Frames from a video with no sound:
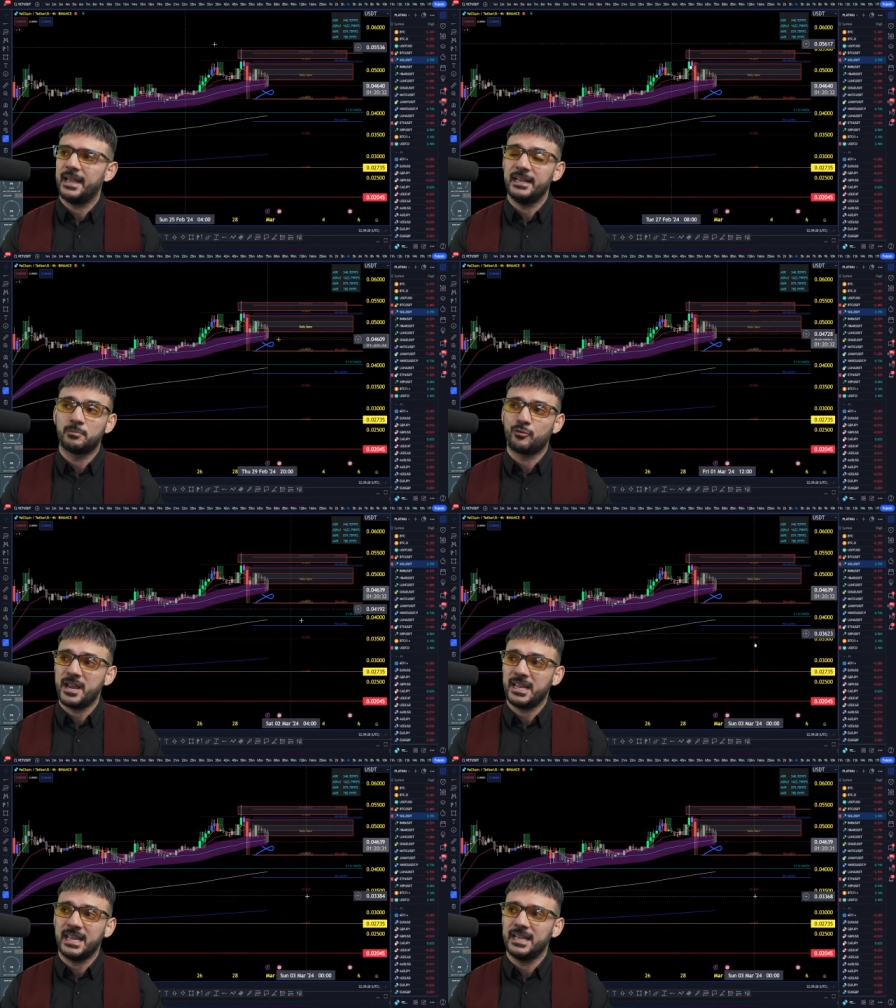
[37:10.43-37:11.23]
It's
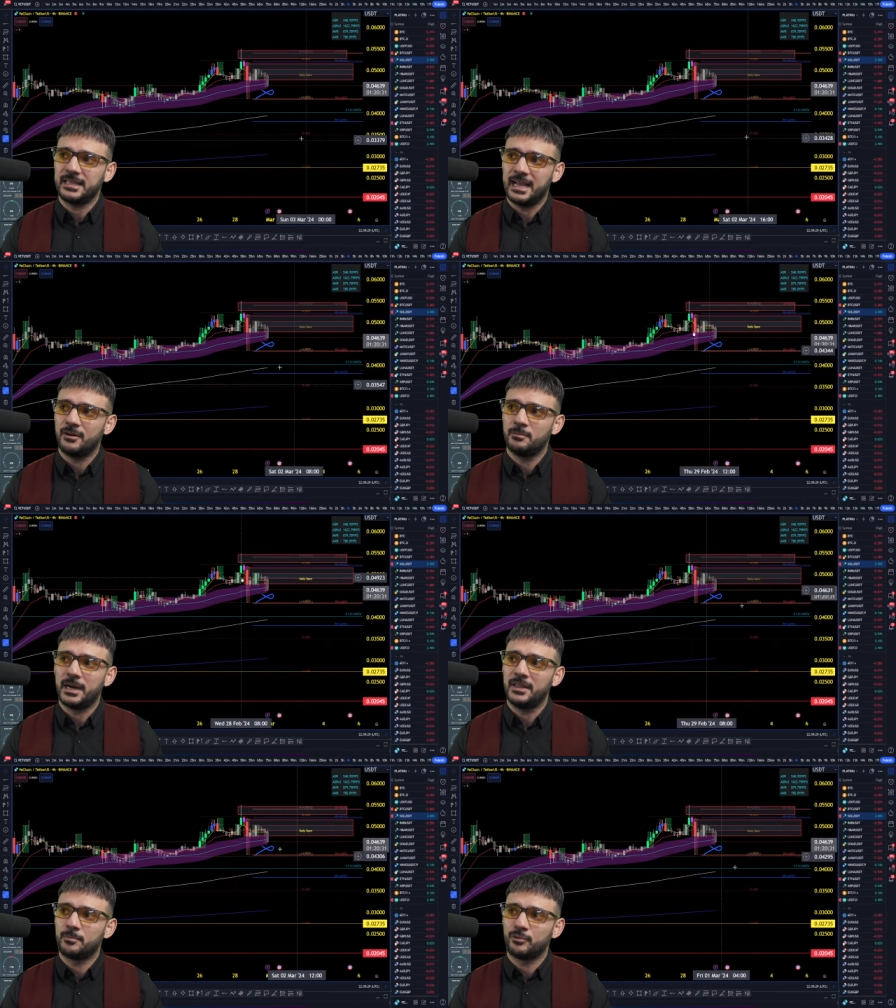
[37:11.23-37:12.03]
breaking it down
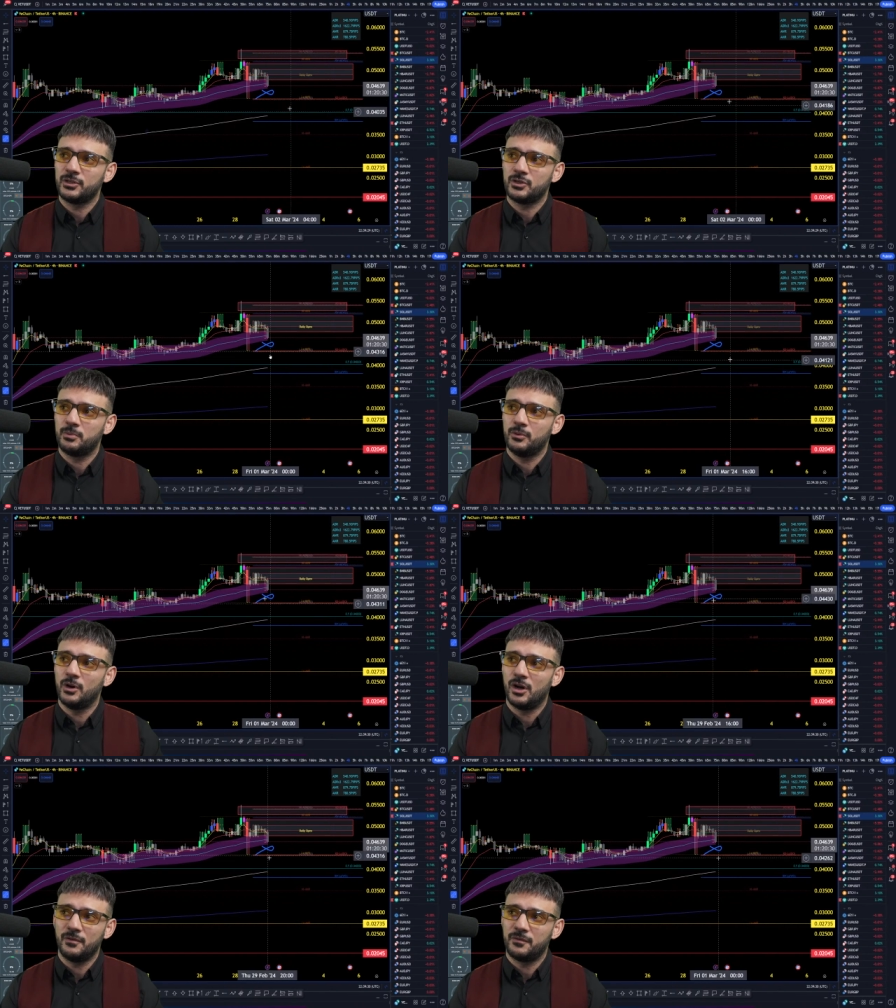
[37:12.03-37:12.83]
by the principle
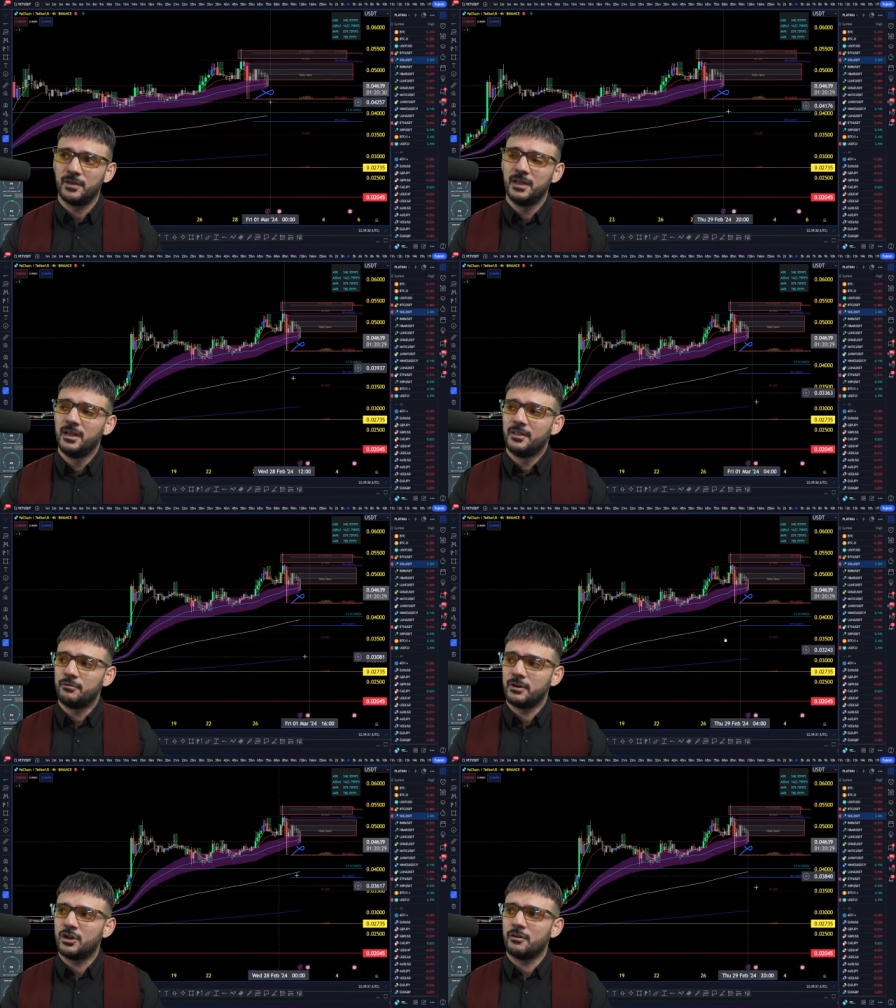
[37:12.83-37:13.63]
of the
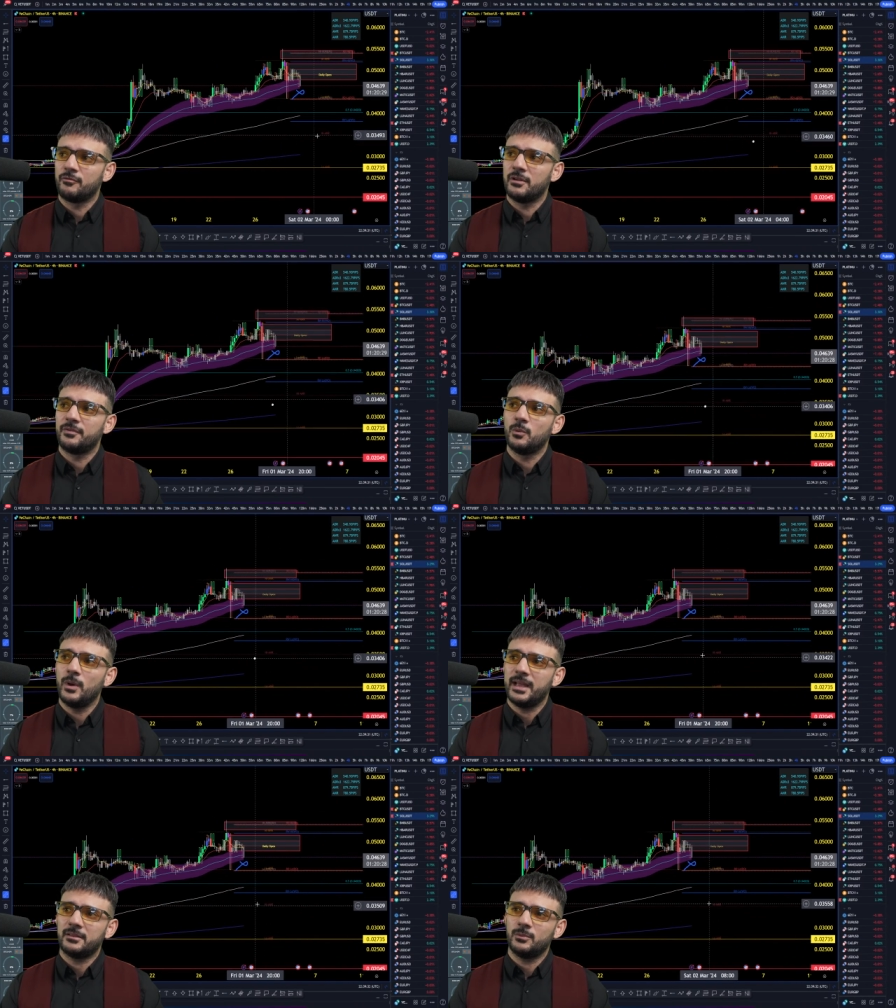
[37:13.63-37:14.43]
recovery of the
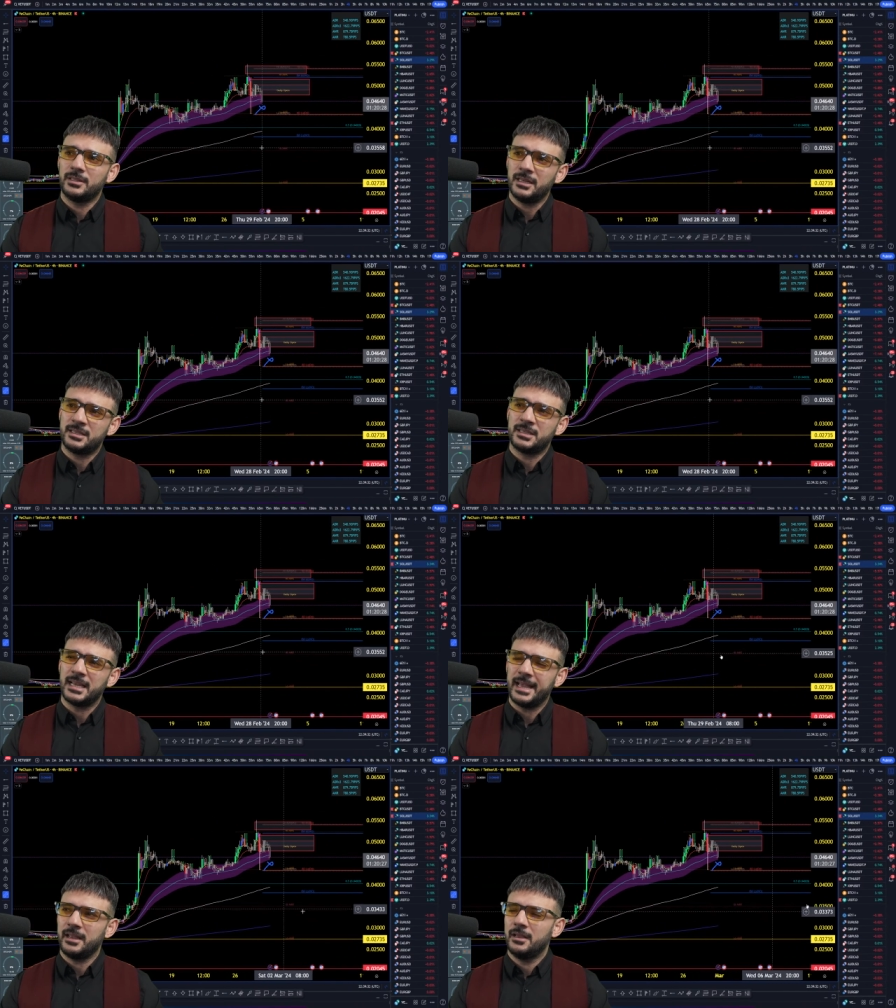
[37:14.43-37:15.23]
wick. We did
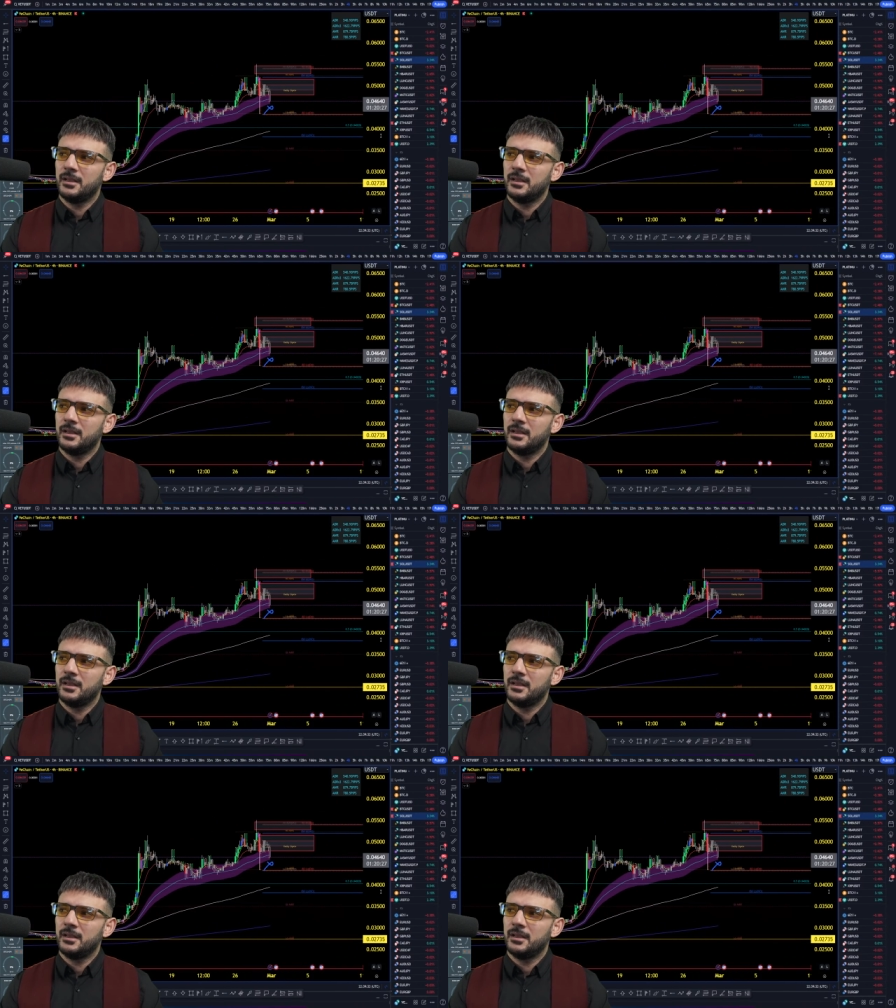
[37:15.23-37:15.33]
say